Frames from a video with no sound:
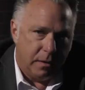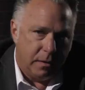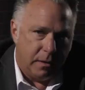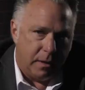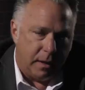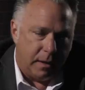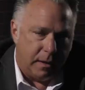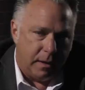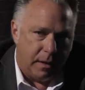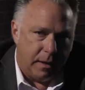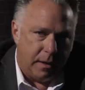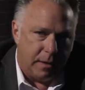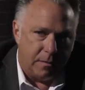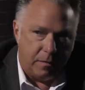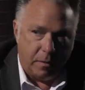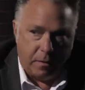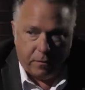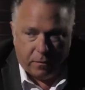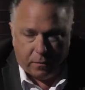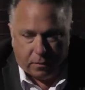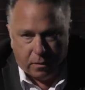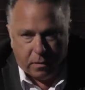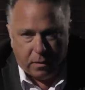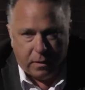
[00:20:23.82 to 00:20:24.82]
10 days
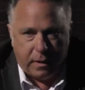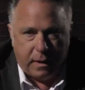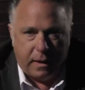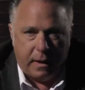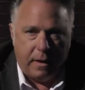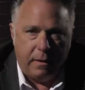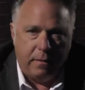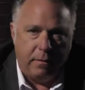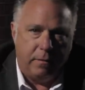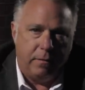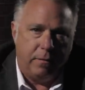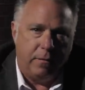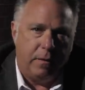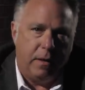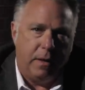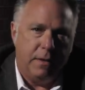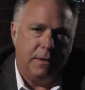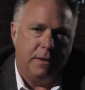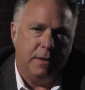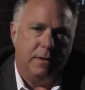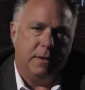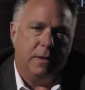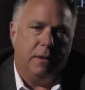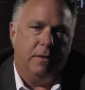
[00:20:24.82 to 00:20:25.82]
before that,
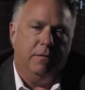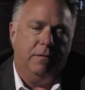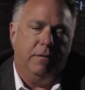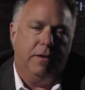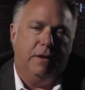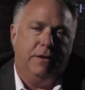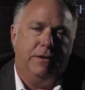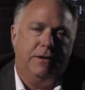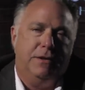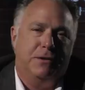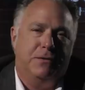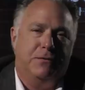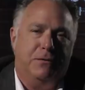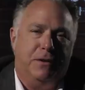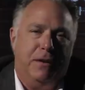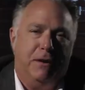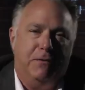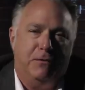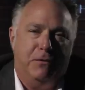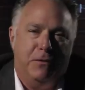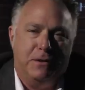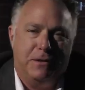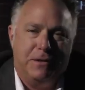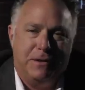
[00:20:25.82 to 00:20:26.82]
Francis unveiled his
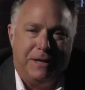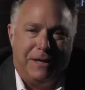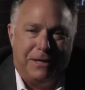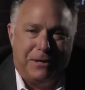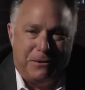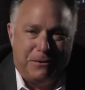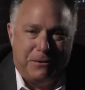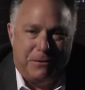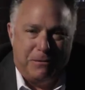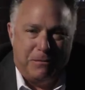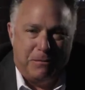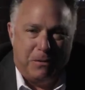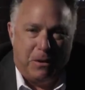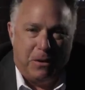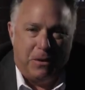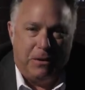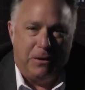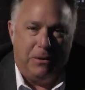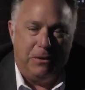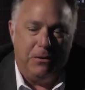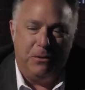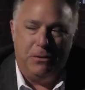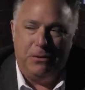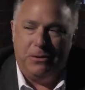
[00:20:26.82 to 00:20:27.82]
favorite statue of
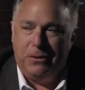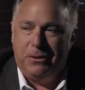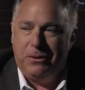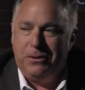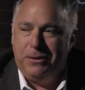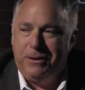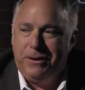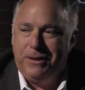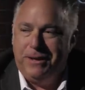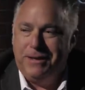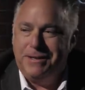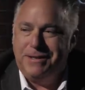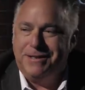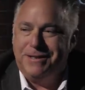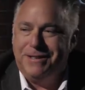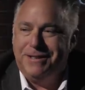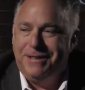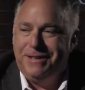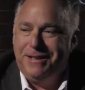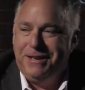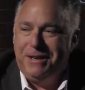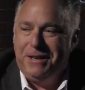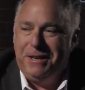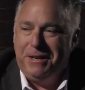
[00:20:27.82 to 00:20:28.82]
Martin Luther, yes
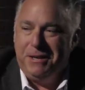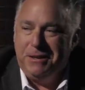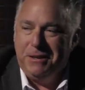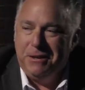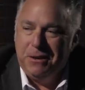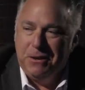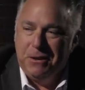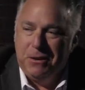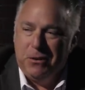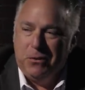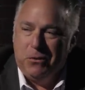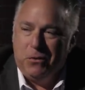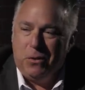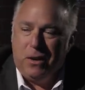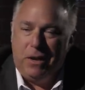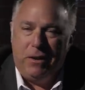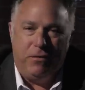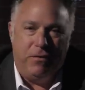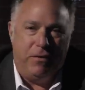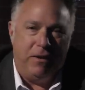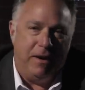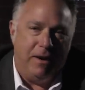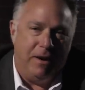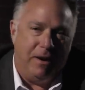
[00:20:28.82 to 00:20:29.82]
indeed,
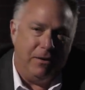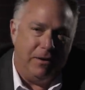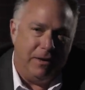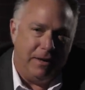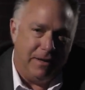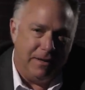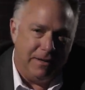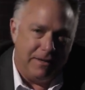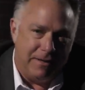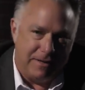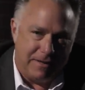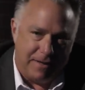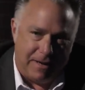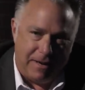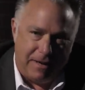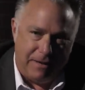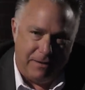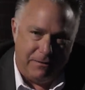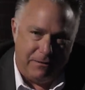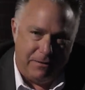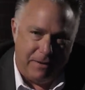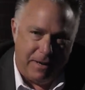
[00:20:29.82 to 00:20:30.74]
right there inside the